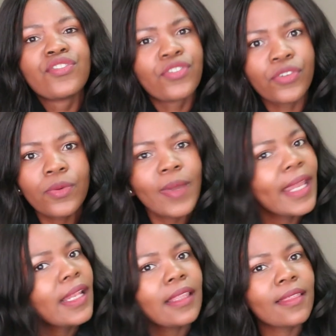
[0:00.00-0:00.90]
do
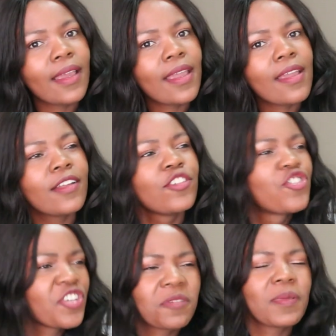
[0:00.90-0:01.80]
anything
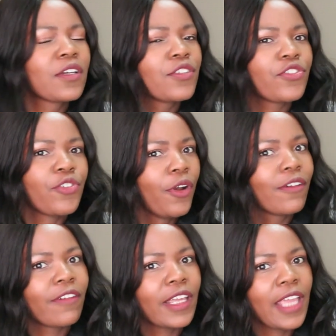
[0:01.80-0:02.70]
just because you're
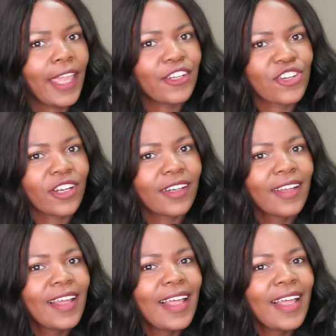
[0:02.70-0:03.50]
on vacation.